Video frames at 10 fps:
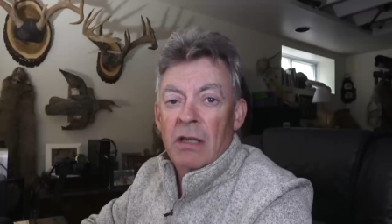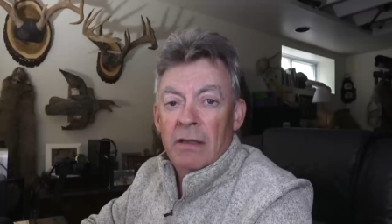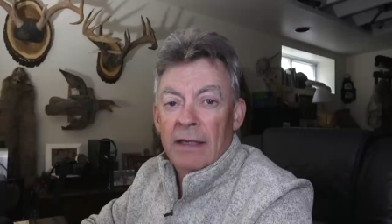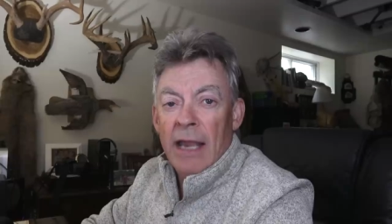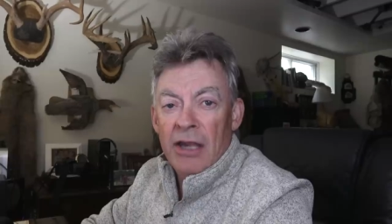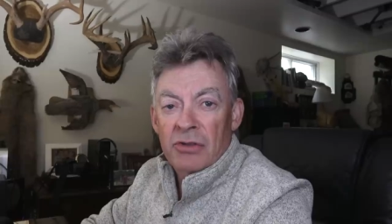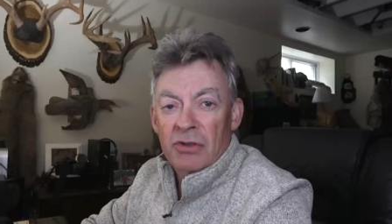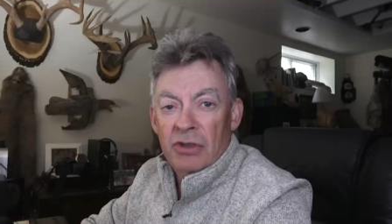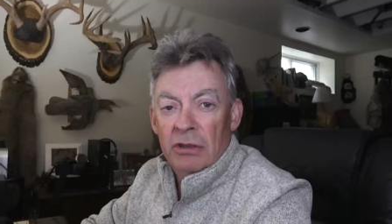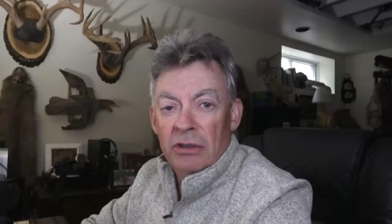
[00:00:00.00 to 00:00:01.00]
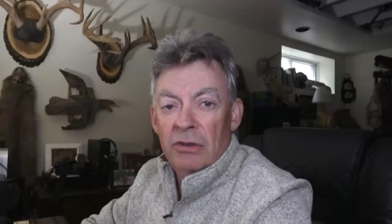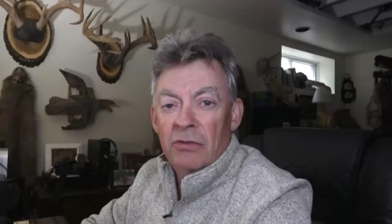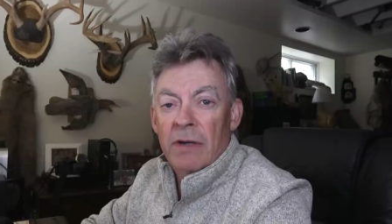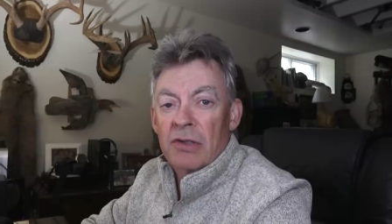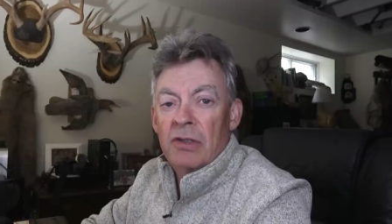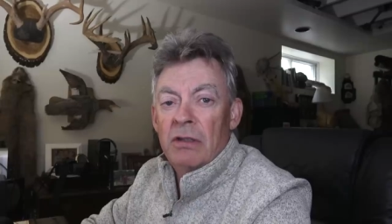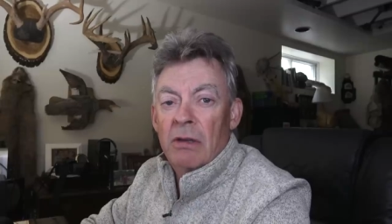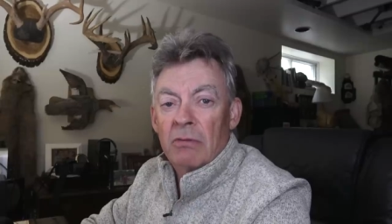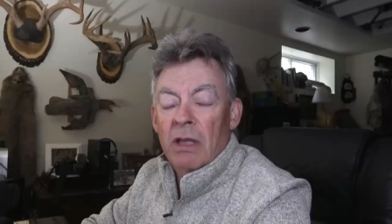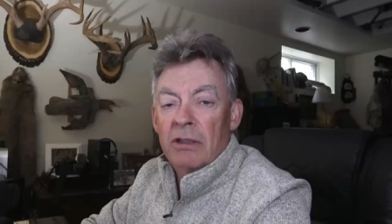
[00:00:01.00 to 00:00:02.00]
The guys are still interested
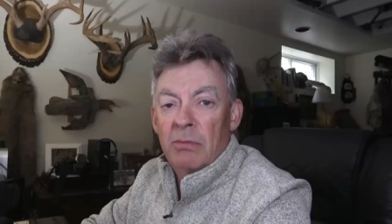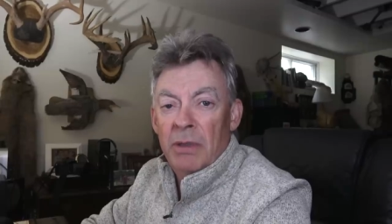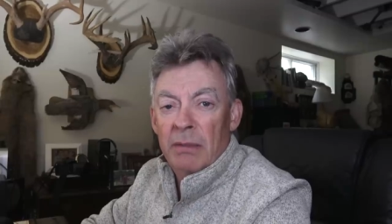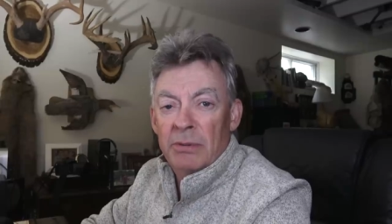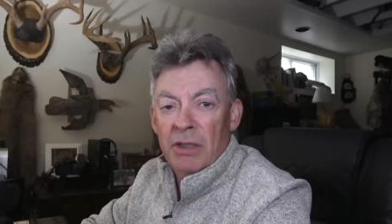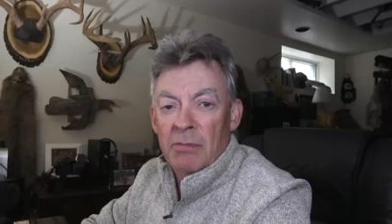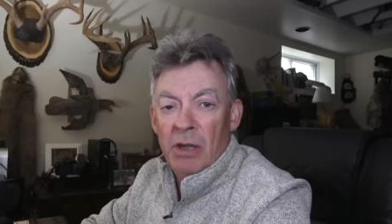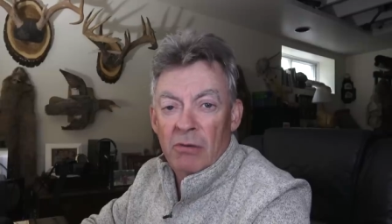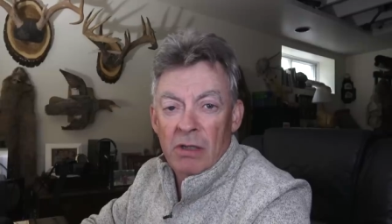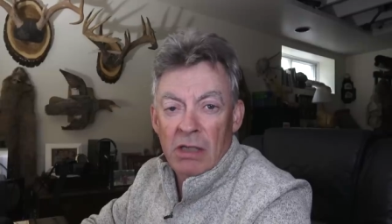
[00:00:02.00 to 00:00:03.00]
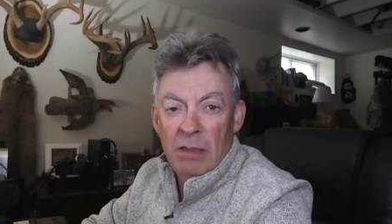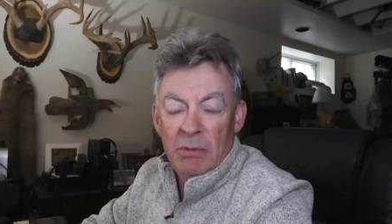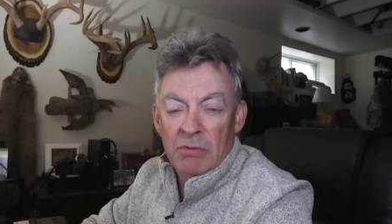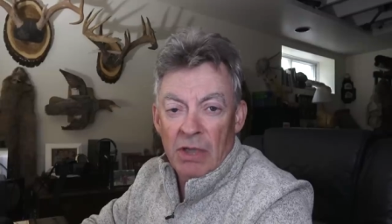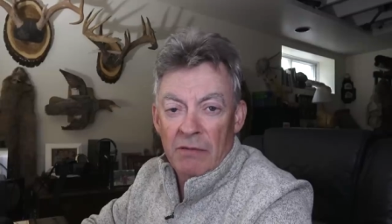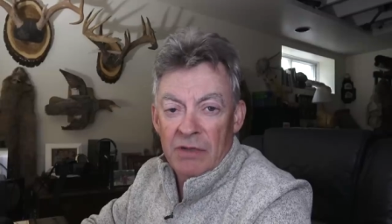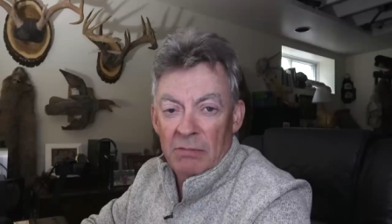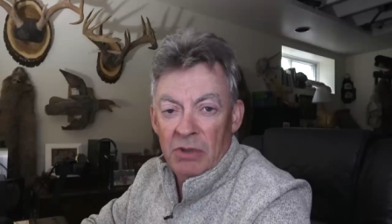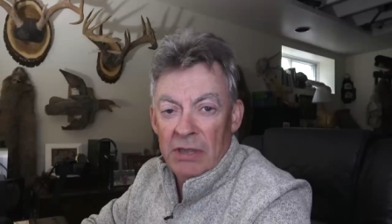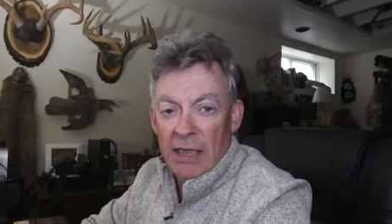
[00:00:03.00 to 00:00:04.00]
that would like to be able to come out can keep themselves
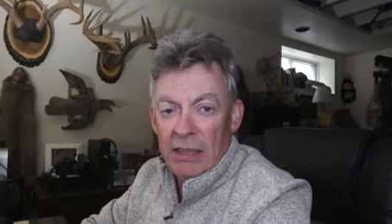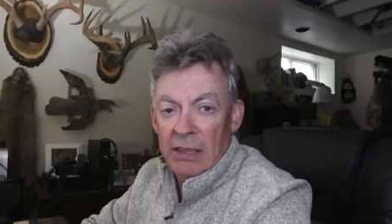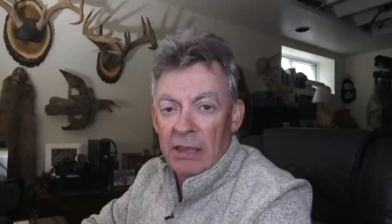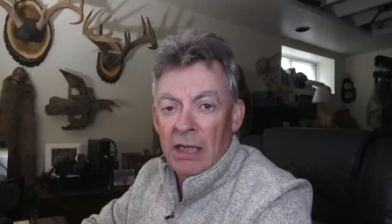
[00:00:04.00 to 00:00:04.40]
up to date